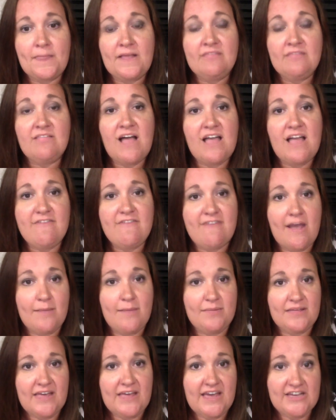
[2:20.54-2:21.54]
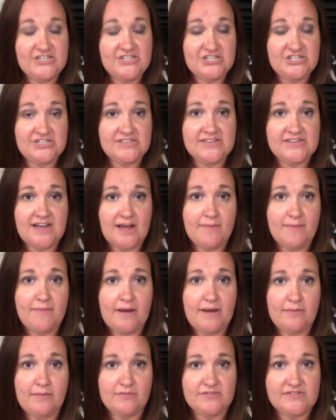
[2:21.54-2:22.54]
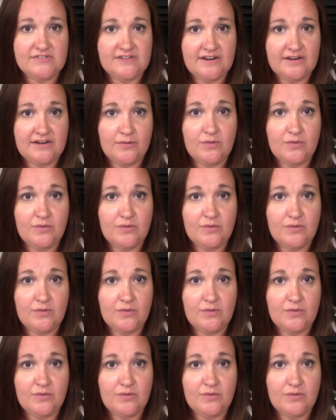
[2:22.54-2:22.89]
life application type Bible study,